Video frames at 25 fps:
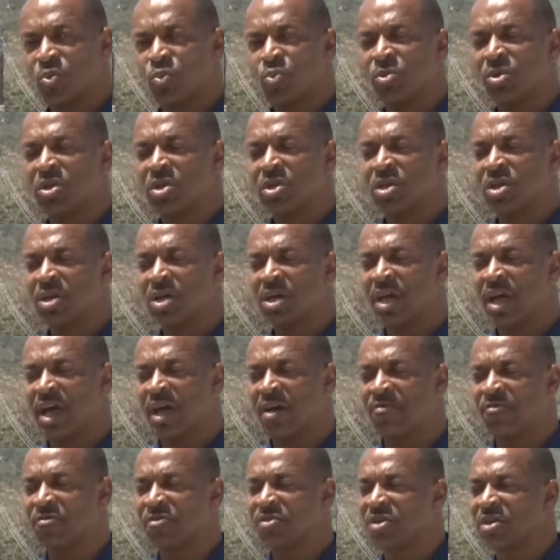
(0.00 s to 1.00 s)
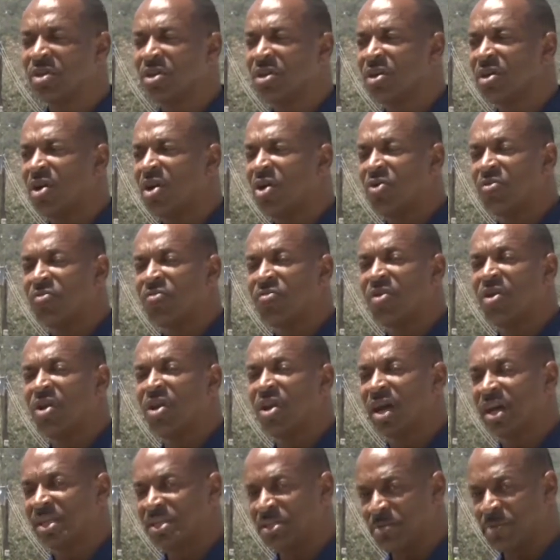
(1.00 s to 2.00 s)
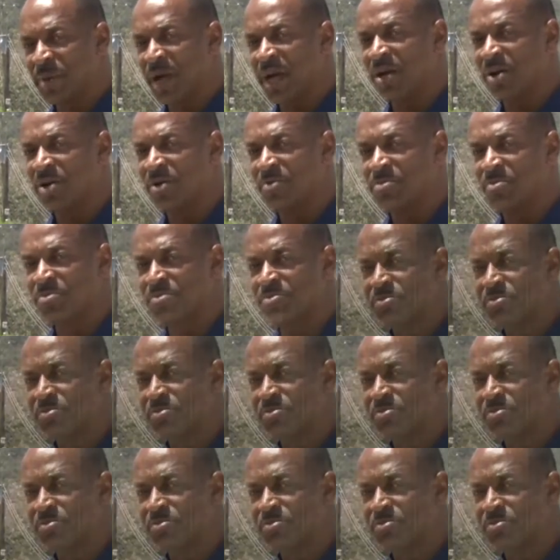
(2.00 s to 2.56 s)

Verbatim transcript: we have the outfall as a backup.